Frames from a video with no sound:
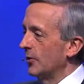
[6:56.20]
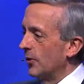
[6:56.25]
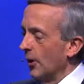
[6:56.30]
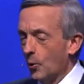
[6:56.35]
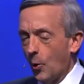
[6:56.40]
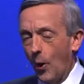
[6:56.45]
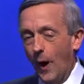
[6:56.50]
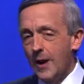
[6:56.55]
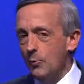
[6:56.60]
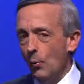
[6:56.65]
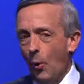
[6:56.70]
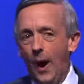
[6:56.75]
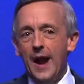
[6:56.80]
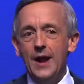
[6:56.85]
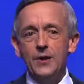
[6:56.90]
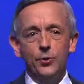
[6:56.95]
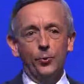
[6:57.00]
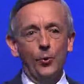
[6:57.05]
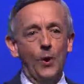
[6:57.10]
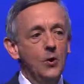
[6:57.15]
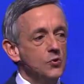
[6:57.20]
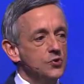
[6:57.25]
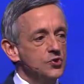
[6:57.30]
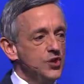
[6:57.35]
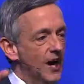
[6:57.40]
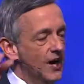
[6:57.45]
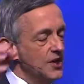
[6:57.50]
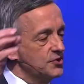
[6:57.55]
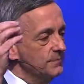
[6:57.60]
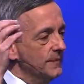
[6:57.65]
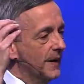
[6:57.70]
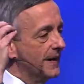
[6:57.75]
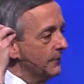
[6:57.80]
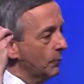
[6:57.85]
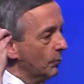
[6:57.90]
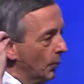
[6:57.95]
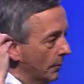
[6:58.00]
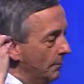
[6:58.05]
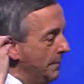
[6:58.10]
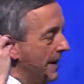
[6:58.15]
The great white throne
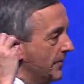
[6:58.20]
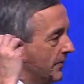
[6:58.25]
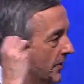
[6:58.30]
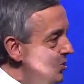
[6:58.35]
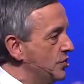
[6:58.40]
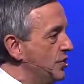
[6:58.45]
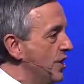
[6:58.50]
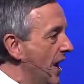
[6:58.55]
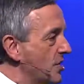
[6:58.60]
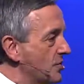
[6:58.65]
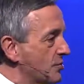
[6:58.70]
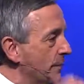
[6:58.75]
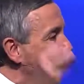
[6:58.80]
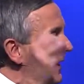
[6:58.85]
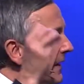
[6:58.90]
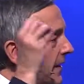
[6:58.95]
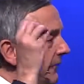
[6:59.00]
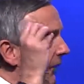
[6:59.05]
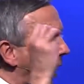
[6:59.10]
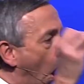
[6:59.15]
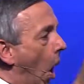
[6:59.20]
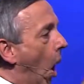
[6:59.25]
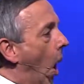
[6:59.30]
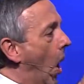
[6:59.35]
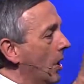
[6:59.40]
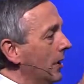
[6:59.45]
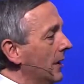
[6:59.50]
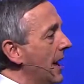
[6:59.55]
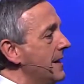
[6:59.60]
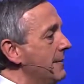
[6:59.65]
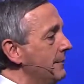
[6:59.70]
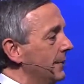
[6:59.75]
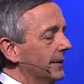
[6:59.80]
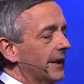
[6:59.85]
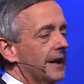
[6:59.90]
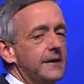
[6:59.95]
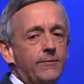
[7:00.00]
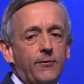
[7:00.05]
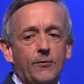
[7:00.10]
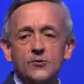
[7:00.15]
judgment will be the judgment of all
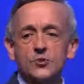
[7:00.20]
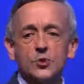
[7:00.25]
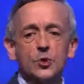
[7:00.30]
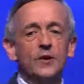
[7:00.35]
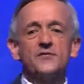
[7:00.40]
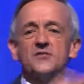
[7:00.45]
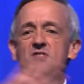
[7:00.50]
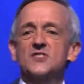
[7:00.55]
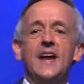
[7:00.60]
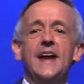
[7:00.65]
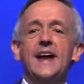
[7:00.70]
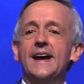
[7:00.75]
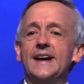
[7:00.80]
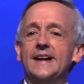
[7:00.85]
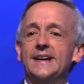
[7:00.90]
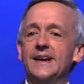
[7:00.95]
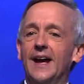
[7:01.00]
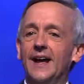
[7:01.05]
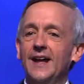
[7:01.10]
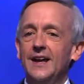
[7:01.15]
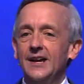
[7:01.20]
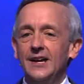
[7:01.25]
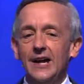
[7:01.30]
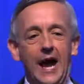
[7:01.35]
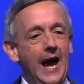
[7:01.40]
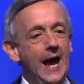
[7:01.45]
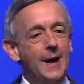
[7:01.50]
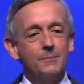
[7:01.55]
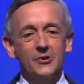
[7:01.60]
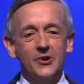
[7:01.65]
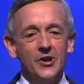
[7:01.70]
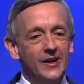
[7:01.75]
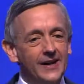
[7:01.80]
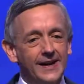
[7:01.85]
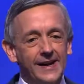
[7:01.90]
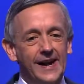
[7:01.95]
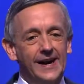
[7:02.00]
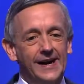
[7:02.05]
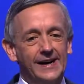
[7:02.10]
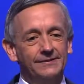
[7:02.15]
unbelievers who have said, I'm
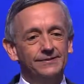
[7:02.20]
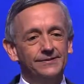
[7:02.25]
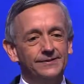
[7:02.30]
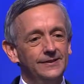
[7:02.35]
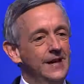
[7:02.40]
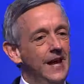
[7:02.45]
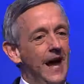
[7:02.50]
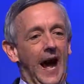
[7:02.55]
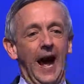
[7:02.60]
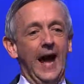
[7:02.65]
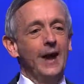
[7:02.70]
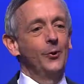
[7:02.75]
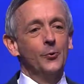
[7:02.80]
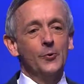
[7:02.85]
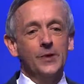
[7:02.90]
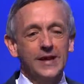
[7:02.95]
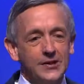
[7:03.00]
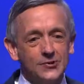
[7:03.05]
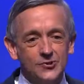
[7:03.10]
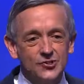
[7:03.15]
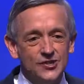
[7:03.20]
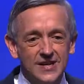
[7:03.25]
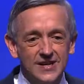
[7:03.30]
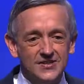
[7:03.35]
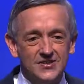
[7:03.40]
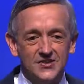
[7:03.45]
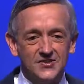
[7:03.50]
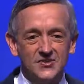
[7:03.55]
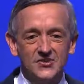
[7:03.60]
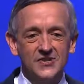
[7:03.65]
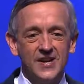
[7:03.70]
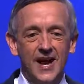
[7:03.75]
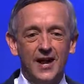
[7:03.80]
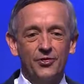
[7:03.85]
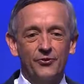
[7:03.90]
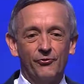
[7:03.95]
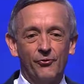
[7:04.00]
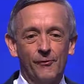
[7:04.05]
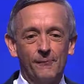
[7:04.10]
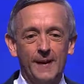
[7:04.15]
good enough. I don't need Jesus'
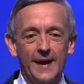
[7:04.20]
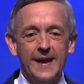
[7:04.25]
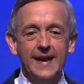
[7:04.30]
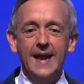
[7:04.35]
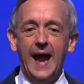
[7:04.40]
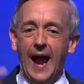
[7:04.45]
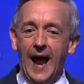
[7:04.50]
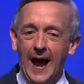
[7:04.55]
death for me.